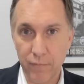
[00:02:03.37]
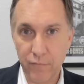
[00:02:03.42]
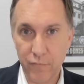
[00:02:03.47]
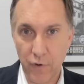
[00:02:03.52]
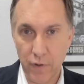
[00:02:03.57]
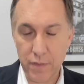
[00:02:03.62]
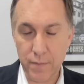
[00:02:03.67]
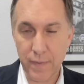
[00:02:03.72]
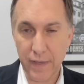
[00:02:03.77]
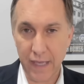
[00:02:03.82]

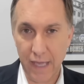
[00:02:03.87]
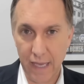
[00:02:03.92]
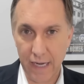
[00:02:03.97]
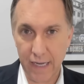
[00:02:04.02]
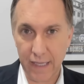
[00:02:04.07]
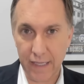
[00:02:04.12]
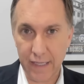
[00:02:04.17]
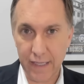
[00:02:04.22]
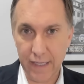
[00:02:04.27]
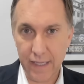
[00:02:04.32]
from the
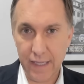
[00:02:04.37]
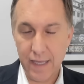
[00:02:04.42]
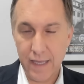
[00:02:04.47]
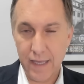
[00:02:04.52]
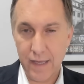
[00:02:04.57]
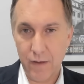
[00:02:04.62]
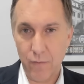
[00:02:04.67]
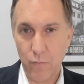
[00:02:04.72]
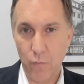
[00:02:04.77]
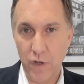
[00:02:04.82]
beginning.
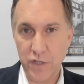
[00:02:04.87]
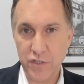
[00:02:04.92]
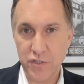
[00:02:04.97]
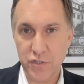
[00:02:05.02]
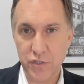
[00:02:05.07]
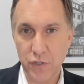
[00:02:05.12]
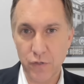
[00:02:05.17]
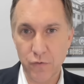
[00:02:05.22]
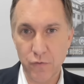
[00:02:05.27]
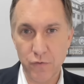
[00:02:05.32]

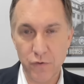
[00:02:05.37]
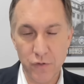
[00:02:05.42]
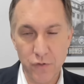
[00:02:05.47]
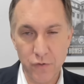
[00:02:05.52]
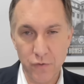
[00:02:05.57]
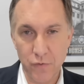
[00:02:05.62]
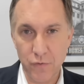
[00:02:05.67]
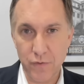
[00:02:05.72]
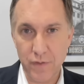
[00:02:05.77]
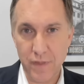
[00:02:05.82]
Once you
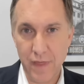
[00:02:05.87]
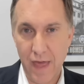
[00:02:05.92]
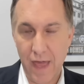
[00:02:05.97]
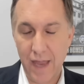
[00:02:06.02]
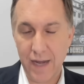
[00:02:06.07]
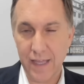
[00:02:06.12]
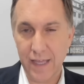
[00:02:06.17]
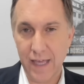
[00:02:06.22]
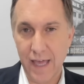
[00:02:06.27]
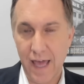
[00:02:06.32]
knew
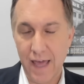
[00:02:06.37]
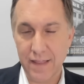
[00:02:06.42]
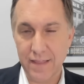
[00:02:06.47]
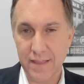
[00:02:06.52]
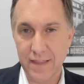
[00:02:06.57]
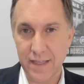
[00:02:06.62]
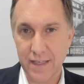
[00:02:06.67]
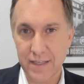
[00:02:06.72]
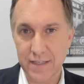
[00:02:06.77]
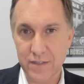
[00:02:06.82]
that he had
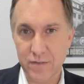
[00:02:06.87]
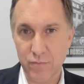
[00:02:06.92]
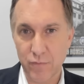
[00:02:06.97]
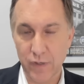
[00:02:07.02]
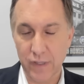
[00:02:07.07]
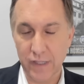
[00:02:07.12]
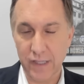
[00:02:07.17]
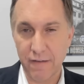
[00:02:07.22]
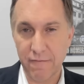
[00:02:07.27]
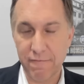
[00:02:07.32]
these
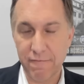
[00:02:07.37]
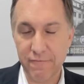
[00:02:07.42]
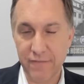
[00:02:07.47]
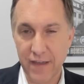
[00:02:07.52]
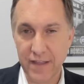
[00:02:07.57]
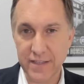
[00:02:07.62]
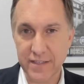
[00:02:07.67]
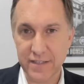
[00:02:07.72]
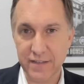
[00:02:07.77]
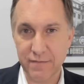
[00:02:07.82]
really
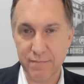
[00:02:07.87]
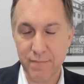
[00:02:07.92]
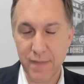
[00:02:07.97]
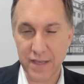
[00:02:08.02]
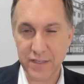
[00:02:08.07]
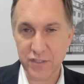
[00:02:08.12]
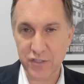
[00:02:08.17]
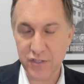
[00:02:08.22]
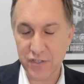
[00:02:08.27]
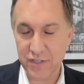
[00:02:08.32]
offensive
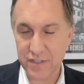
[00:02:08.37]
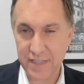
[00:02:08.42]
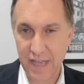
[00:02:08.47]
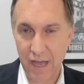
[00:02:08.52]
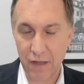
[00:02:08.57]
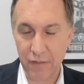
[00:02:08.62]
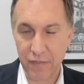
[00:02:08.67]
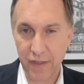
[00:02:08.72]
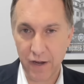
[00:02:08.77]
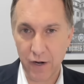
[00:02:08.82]
messages
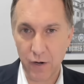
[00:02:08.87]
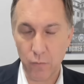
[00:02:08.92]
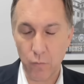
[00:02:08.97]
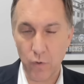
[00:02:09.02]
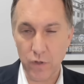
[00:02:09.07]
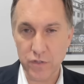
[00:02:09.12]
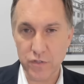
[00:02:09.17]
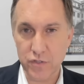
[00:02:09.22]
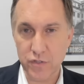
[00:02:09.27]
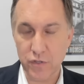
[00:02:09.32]
out there,
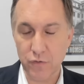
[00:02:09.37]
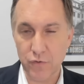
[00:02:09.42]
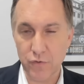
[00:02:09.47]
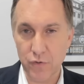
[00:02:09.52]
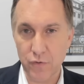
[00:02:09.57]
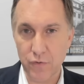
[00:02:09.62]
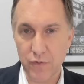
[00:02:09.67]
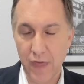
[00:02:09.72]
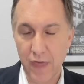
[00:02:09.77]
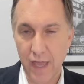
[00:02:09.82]
once you
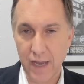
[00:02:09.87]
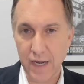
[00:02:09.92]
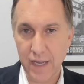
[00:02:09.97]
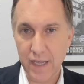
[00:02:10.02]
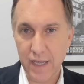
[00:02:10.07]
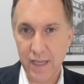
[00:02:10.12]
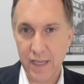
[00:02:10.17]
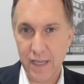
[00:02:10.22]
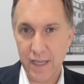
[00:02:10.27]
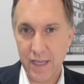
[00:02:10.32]
knew that
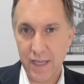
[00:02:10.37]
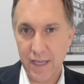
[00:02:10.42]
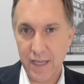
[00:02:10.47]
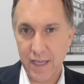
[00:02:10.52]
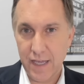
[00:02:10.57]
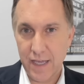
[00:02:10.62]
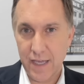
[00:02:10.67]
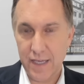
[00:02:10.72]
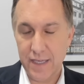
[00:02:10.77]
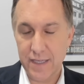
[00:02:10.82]

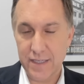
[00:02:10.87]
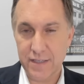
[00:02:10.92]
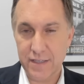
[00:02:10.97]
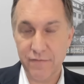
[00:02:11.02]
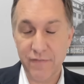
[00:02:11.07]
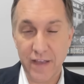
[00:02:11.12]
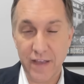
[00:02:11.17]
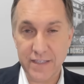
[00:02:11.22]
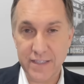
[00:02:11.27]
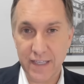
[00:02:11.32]
his
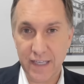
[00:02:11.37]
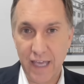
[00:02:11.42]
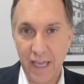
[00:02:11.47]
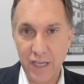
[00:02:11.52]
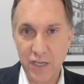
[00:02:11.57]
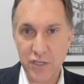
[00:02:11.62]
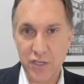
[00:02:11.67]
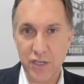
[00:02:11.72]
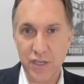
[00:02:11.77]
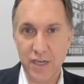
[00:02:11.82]

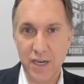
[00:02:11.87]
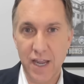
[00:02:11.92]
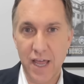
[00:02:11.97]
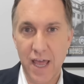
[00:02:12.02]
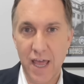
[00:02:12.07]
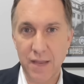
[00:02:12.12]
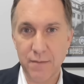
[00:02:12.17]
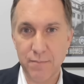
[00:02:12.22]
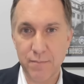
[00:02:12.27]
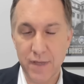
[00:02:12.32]
investigation
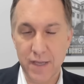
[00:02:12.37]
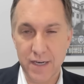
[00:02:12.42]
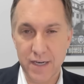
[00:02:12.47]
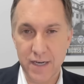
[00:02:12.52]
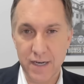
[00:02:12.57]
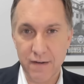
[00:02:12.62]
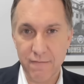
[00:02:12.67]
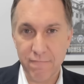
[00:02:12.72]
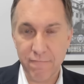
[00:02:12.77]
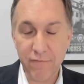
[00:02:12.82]
had
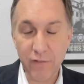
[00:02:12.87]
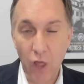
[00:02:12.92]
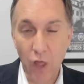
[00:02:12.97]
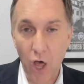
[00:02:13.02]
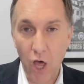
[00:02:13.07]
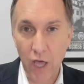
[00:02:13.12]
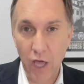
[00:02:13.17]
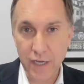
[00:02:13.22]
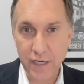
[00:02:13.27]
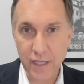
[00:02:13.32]
been
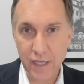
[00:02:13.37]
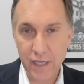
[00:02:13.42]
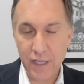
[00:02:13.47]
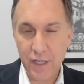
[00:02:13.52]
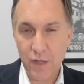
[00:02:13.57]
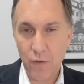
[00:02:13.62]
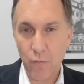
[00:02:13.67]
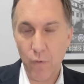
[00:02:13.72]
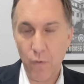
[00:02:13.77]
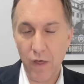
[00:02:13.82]
flawed,
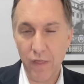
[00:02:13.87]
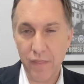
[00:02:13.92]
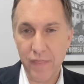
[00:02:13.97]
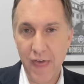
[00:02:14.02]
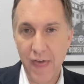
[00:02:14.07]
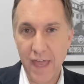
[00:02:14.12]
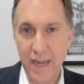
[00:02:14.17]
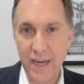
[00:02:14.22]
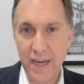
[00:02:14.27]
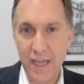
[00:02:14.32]
well,
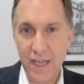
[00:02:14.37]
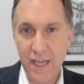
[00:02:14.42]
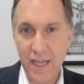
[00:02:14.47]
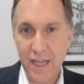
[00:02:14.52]
then